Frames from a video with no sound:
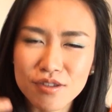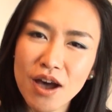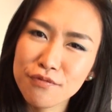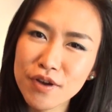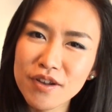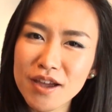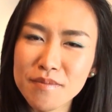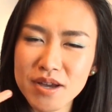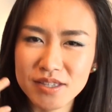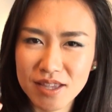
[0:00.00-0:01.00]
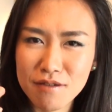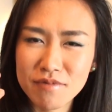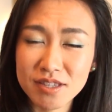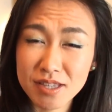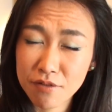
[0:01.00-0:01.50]
So I feel like my skin
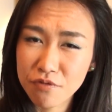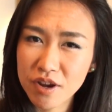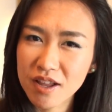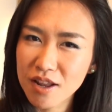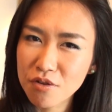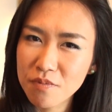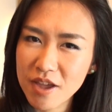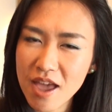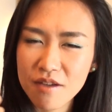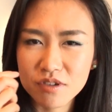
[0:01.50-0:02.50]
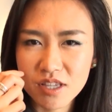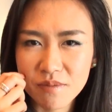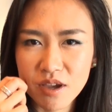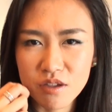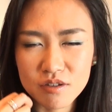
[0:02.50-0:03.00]
was suffering a little bit every
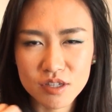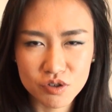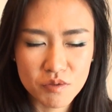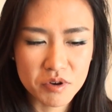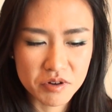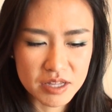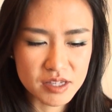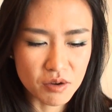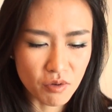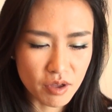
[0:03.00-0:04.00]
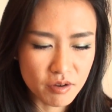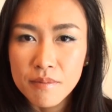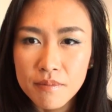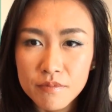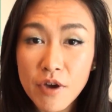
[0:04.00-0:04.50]
time I use Shu & Raz cleansing oil.
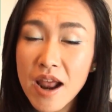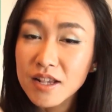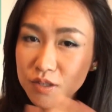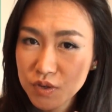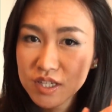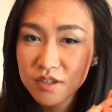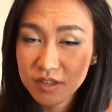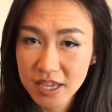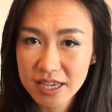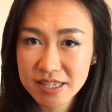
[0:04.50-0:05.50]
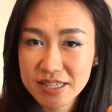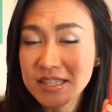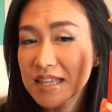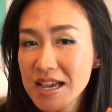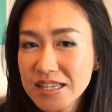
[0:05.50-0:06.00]
When I switch to this
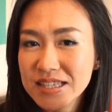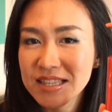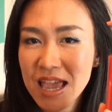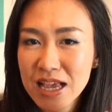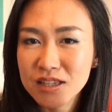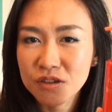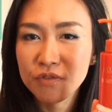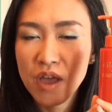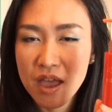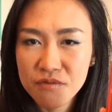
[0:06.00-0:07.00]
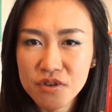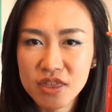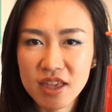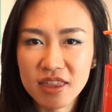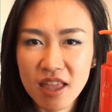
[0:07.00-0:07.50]
takes off
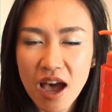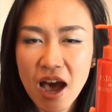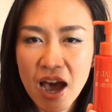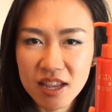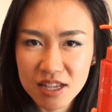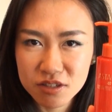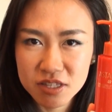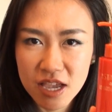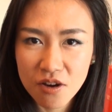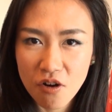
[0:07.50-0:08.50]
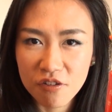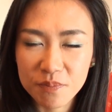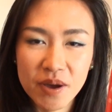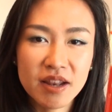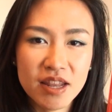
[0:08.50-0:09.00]
everything that I need to take off
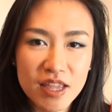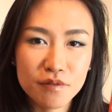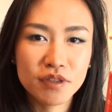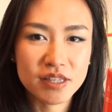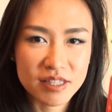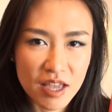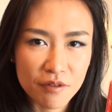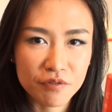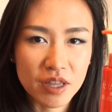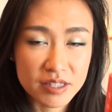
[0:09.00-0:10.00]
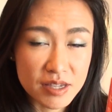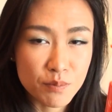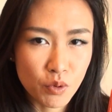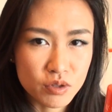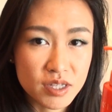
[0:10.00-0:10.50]
but leave the stuff that's
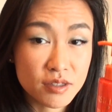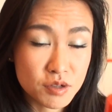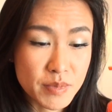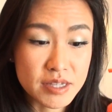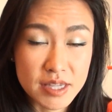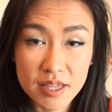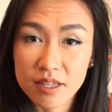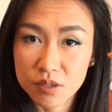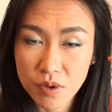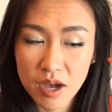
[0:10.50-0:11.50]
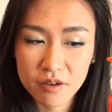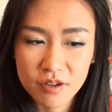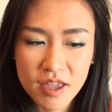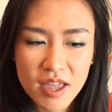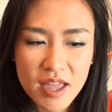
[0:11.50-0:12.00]
important to my skin as well.